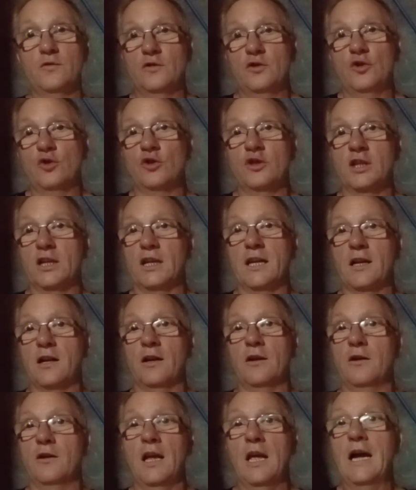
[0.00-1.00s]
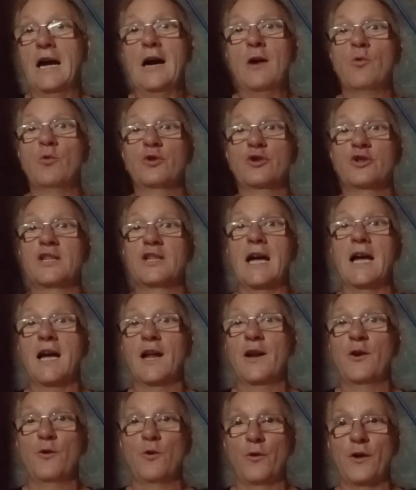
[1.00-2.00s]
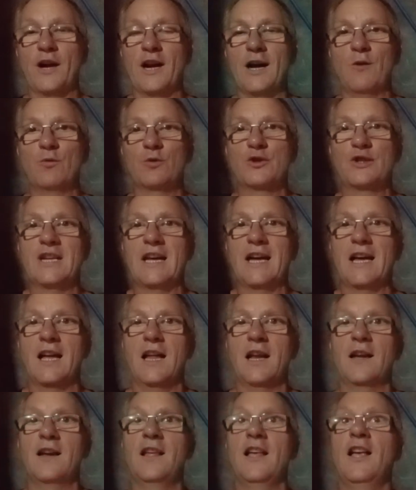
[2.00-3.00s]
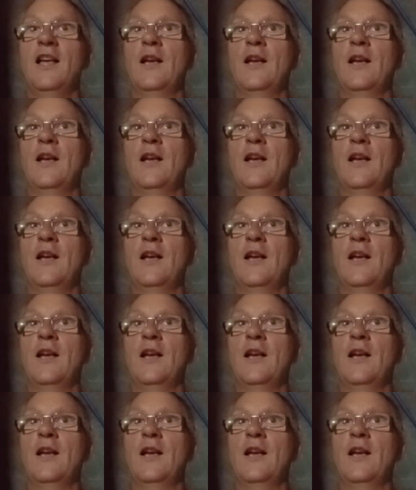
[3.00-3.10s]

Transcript: just a little house down, another house down.